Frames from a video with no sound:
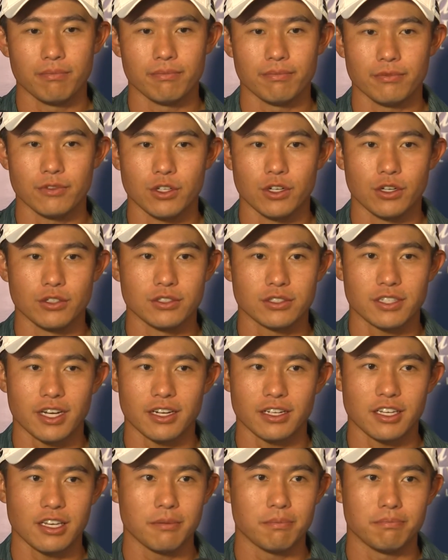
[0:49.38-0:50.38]
you know, just got
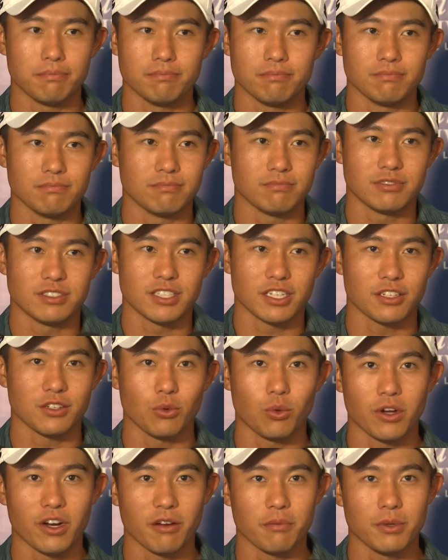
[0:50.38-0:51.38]
to keep sticking to
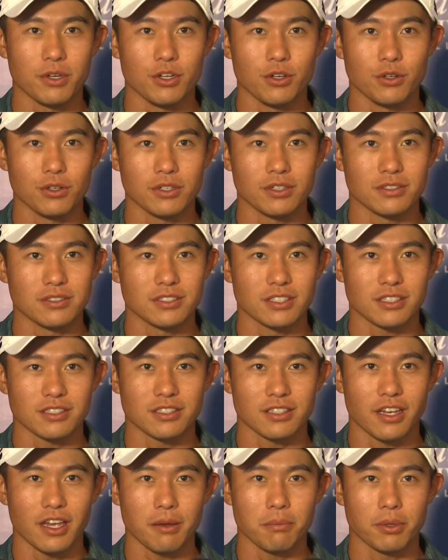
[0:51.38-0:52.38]
what I've been doing and stick to
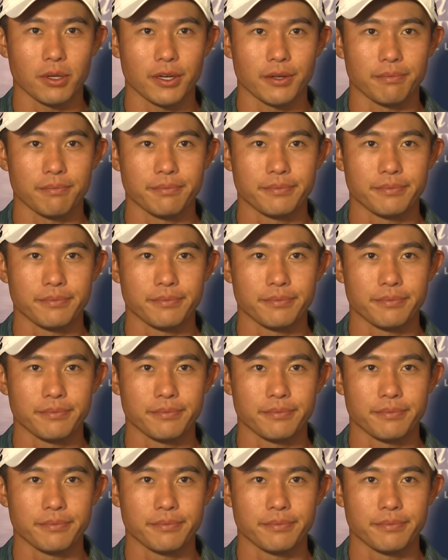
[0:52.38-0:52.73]
the game plan.